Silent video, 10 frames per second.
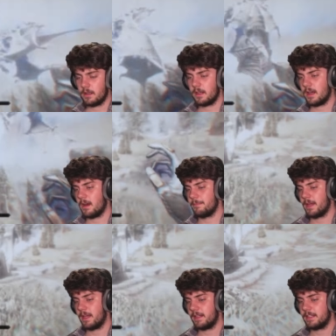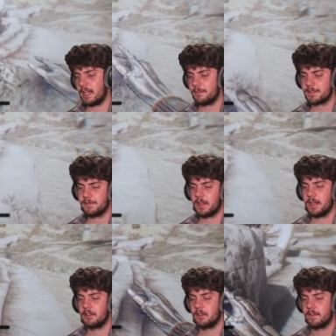Ah, oh, man, he keeps
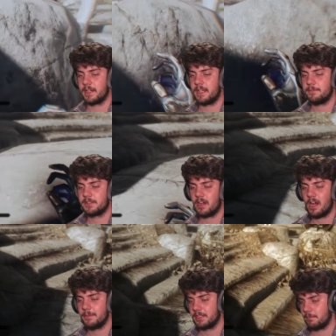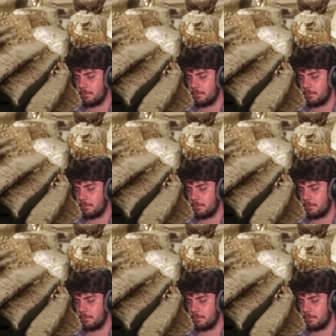flying off. I keep timing it